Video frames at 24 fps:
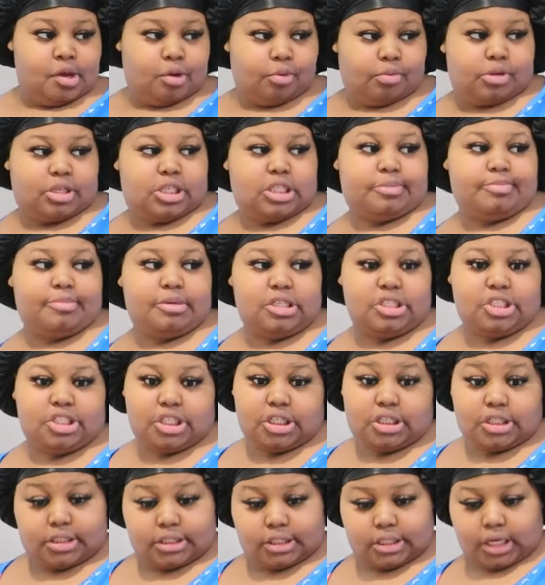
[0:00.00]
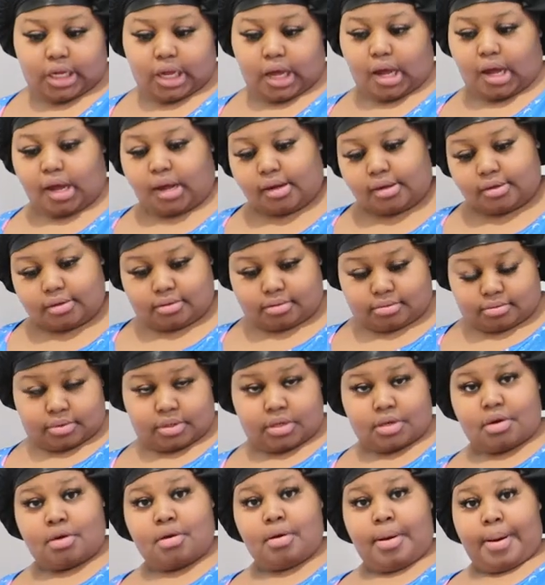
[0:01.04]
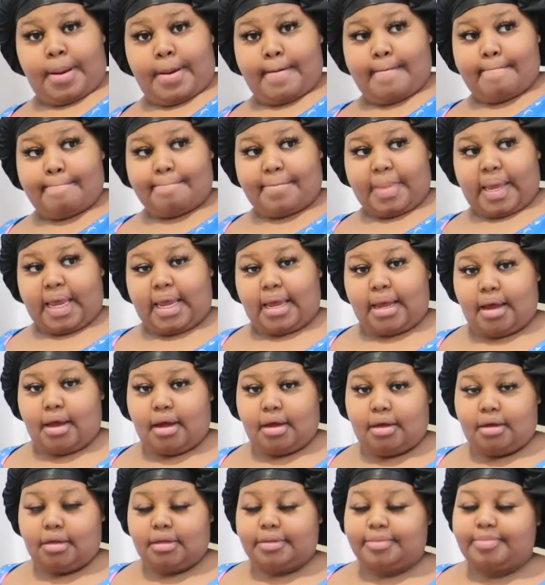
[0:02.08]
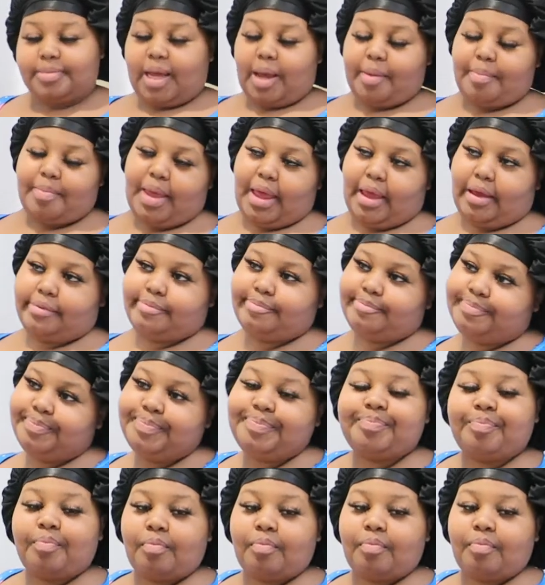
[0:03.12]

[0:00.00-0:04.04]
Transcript: We just been chilling, y'all. Day of day.